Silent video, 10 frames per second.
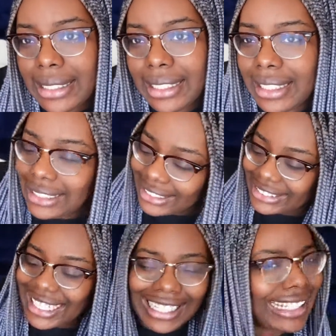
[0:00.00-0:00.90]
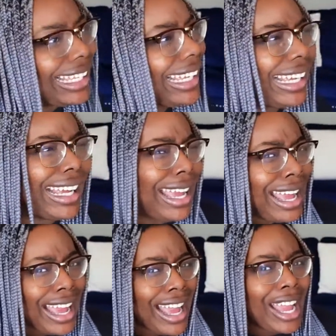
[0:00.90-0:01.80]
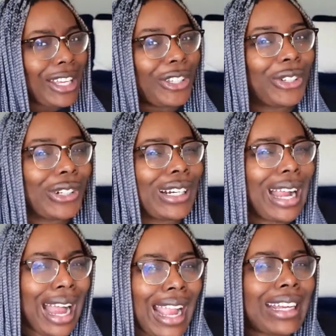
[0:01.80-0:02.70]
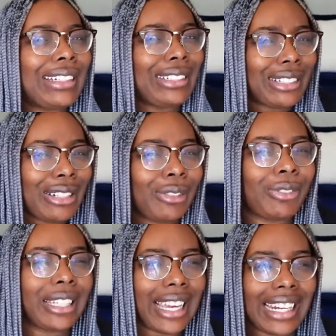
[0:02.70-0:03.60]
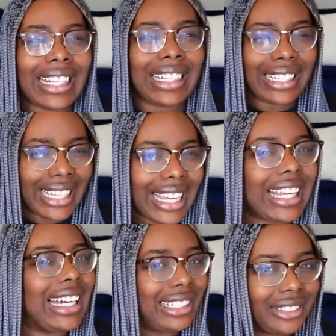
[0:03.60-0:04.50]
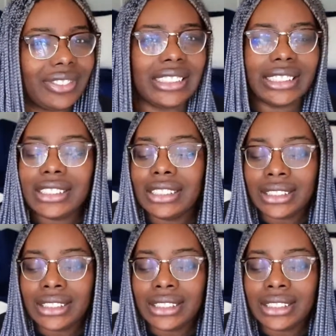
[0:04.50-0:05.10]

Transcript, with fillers: It's kind of like you're kind of getting a kick out of it.